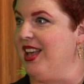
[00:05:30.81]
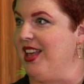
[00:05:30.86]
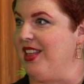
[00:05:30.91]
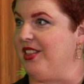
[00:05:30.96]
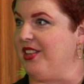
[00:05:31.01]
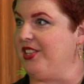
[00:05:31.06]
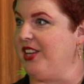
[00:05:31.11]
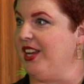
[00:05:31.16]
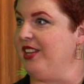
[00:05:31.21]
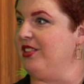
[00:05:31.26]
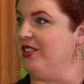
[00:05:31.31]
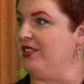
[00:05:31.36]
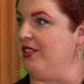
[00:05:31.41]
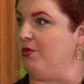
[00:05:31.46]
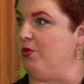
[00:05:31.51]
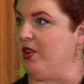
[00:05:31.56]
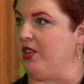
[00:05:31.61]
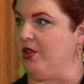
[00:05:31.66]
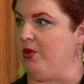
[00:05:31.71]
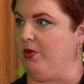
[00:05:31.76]
the changes in
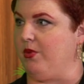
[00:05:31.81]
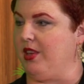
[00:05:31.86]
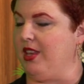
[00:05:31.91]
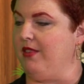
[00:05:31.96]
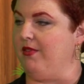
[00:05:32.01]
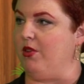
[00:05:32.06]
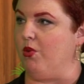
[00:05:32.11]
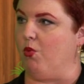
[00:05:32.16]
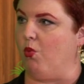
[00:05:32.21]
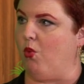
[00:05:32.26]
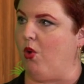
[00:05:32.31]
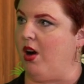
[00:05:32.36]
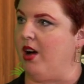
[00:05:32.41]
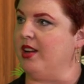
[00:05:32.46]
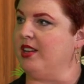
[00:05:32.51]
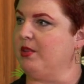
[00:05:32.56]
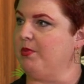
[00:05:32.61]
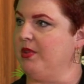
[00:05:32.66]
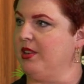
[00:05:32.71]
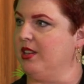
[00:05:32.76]
what you even
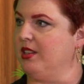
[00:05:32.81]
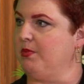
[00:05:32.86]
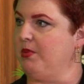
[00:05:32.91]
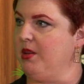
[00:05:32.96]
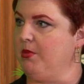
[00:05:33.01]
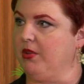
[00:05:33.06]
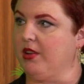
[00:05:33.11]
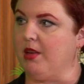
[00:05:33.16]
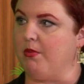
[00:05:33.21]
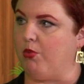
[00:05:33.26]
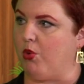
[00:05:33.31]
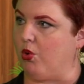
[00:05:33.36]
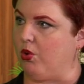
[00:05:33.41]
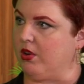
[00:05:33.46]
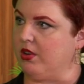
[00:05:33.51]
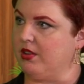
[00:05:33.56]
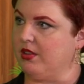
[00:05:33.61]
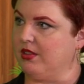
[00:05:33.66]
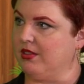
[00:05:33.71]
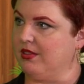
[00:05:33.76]
want, because people get bored.